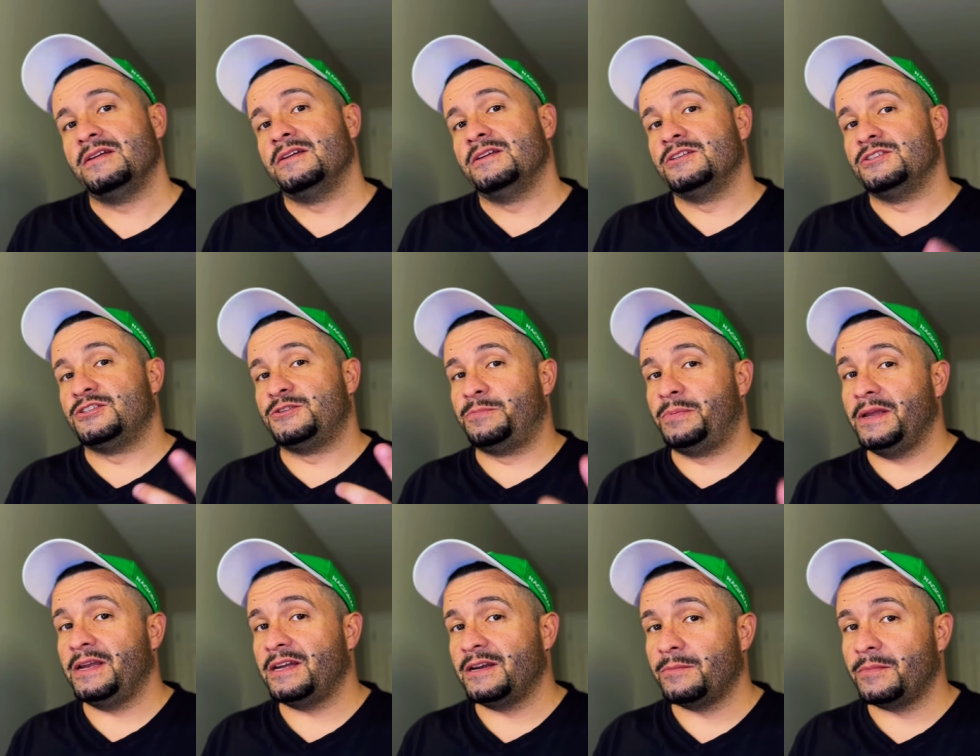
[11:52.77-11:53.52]

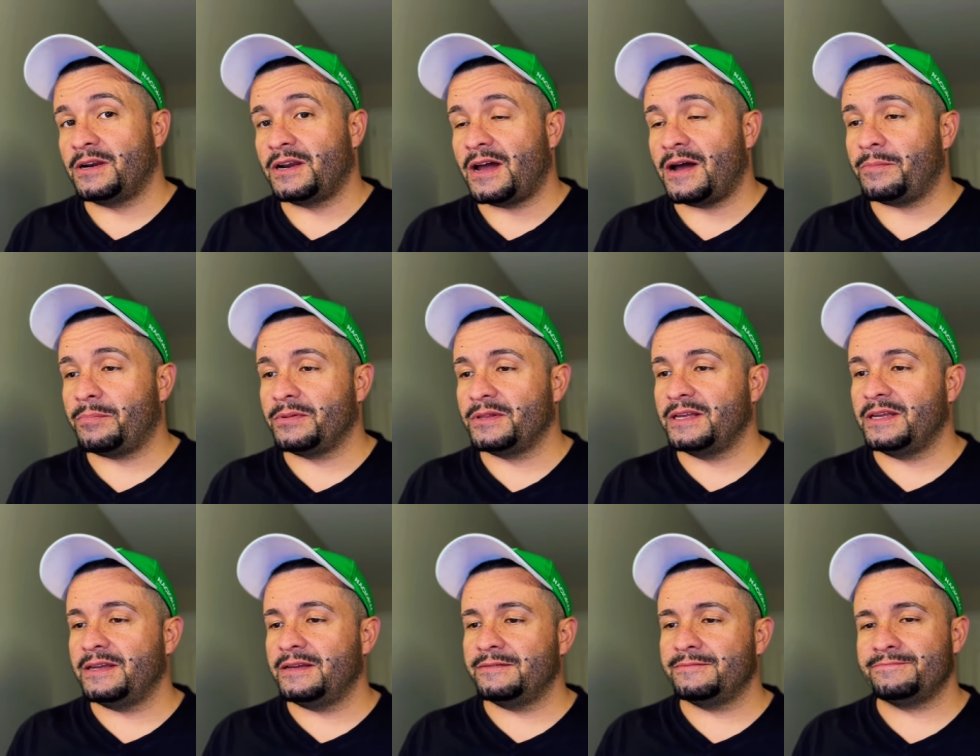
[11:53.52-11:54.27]
Speaking of
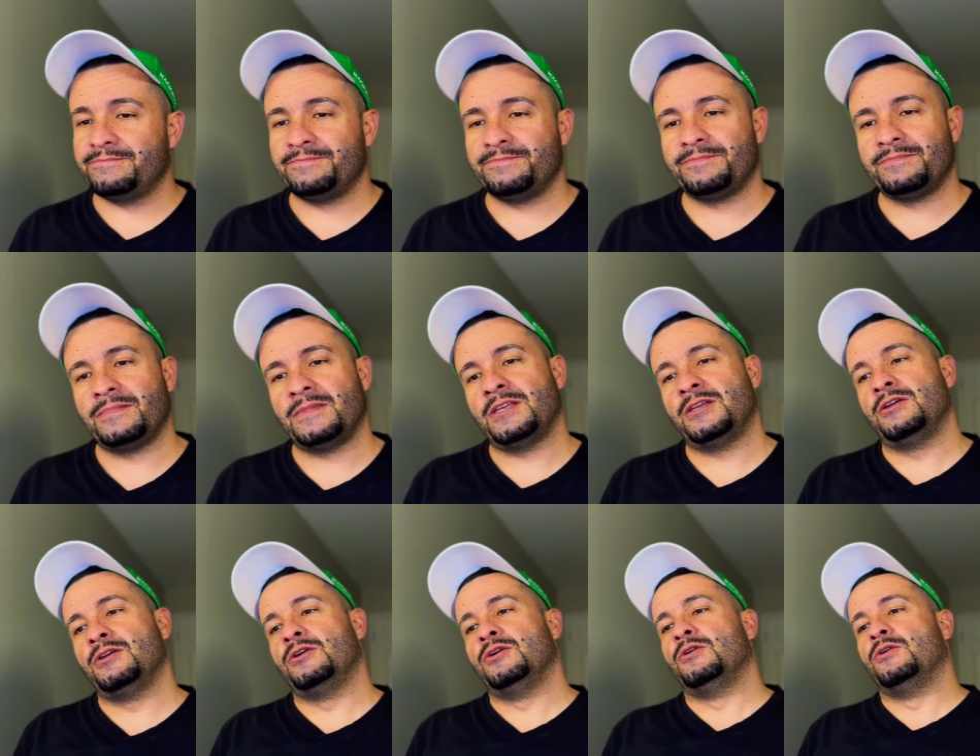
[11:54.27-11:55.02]
monopoly,
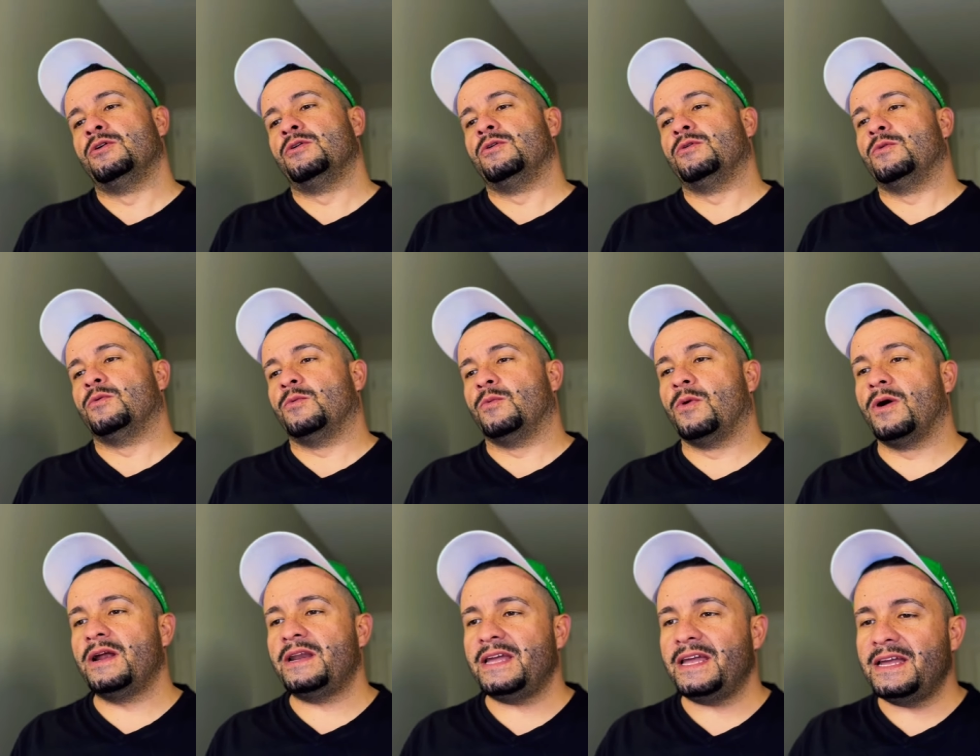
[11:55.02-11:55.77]

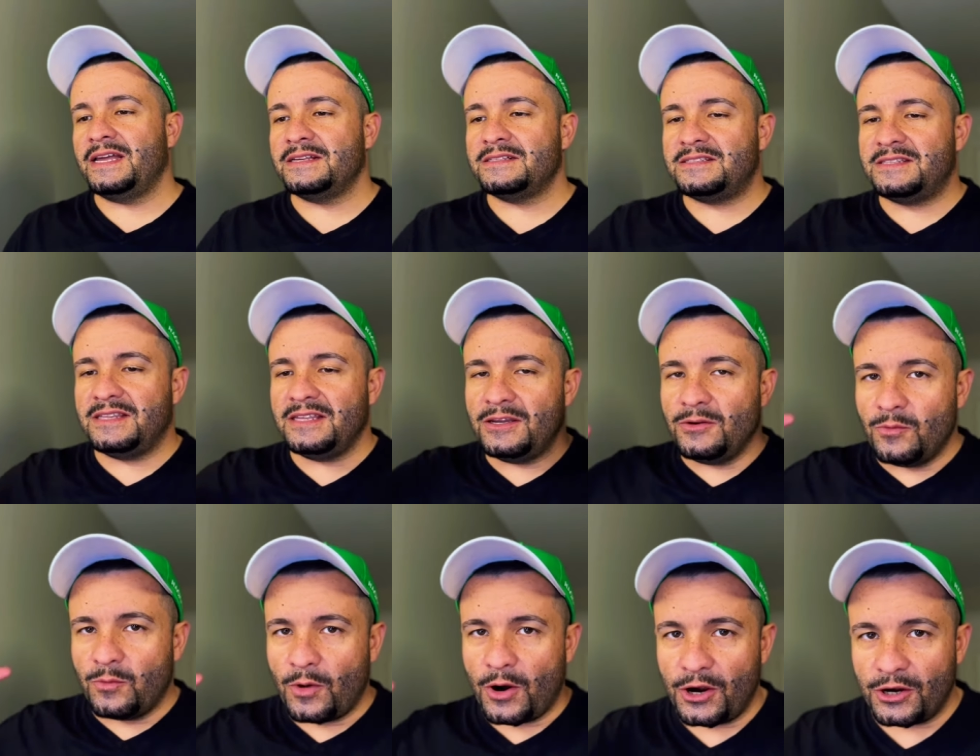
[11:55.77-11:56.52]
what is the
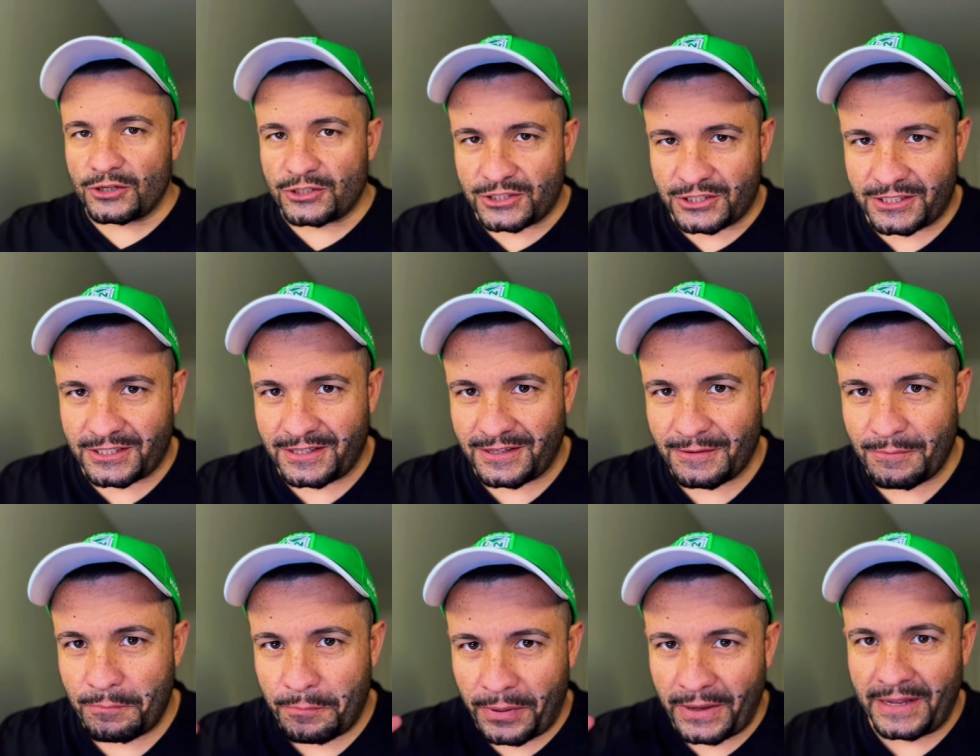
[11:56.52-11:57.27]
worst
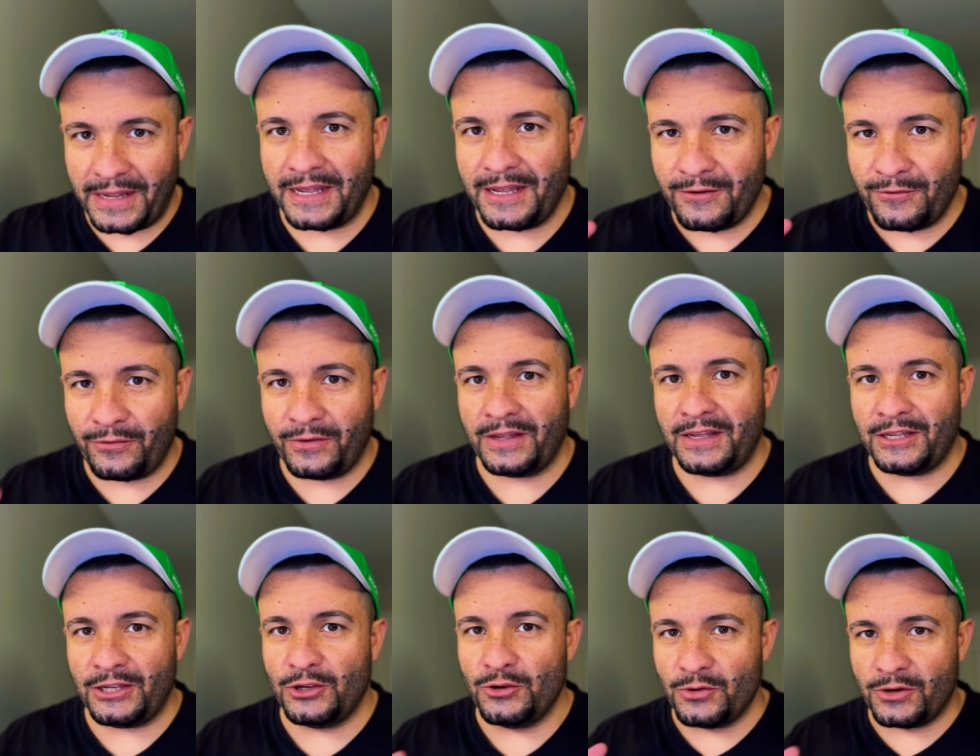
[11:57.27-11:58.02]

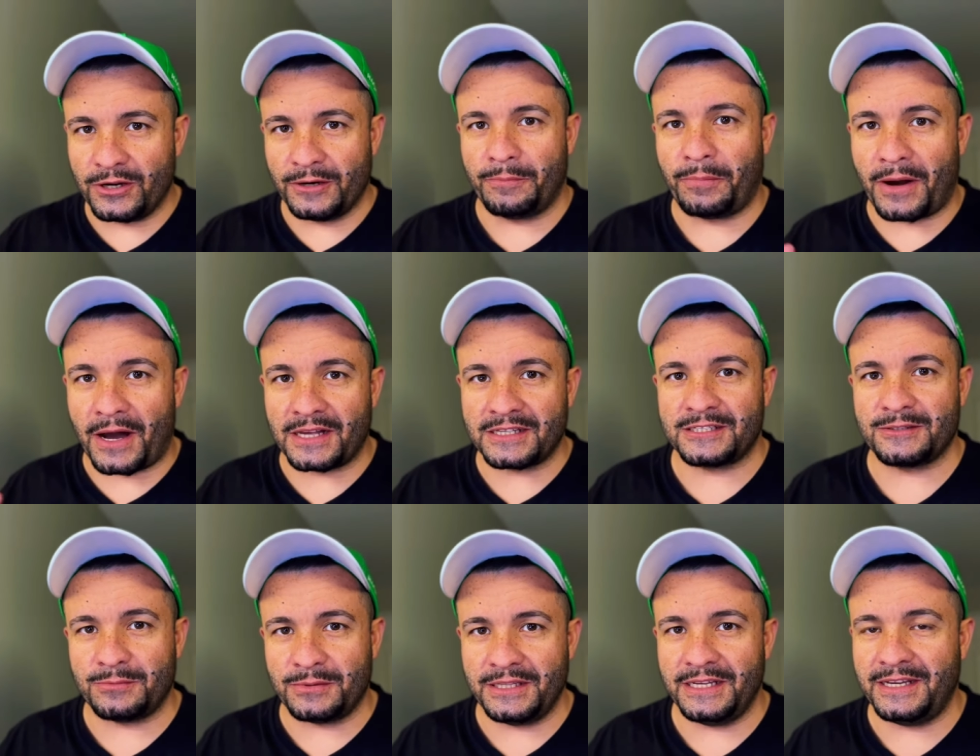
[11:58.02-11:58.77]
PEV you could
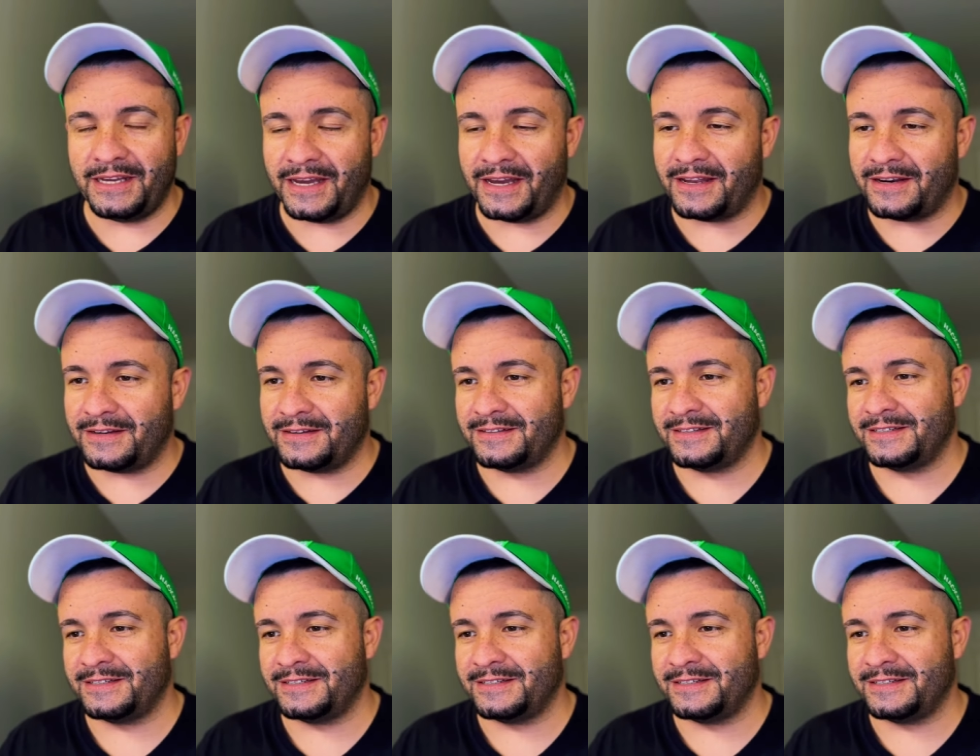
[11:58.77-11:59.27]
possibly get?